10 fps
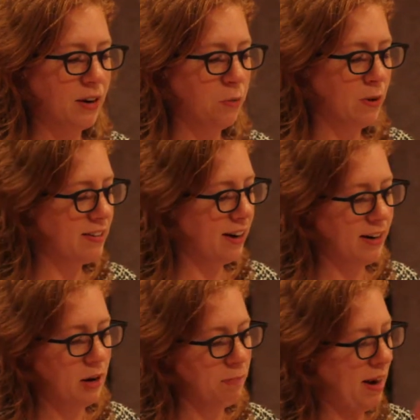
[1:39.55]
that once
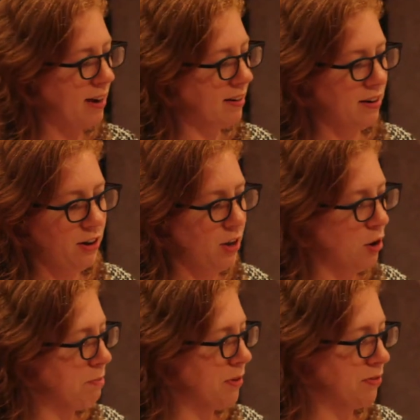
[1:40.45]
I'd abandoned all
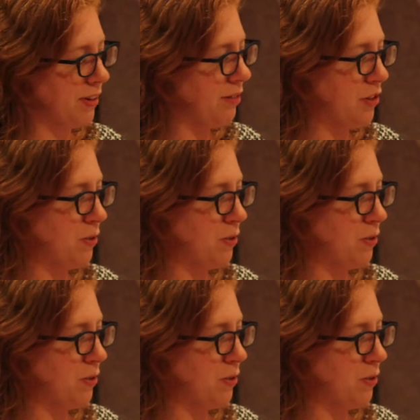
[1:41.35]
hope of